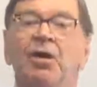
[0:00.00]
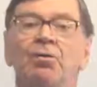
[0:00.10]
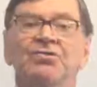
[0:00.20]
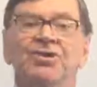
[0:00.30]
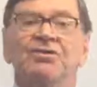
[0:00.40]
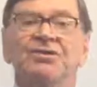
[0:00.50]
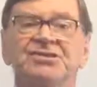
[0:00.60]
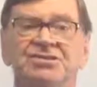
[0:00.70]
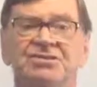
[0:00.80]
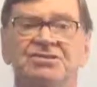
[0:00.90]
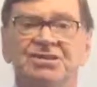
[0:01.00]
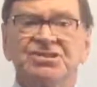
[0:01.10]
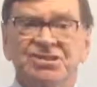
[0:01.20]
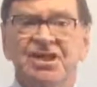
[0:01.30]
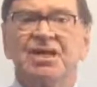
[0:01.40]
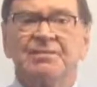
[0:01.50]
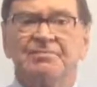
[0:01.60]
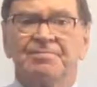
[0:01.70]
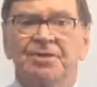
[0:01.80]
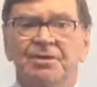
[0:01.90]
Also the
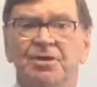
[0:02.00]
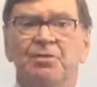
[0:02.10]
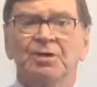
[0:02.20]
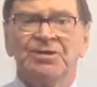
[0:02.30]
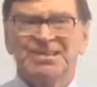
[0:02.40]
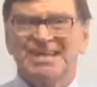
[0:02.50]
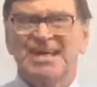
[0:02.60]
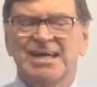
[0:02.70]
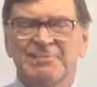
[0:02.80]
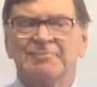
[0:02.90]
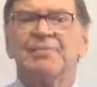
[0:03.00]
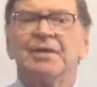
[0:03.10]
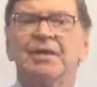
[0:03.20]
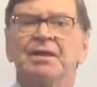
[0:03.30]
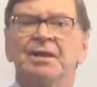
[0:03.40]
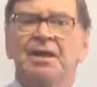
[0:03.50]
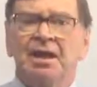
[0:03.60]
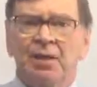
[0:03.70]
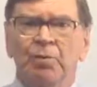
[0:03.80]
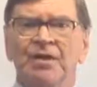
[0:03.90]
team. Who are the team
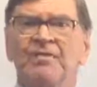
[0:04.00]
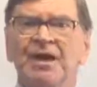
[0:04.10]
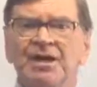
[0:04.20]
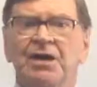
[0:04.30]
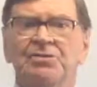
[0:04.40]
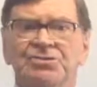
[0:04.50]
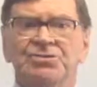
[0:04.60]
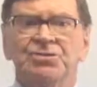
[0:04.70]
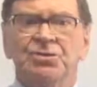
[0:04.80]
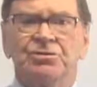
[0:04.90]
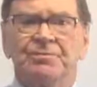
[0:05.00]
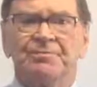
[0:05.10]
and what are they going to do?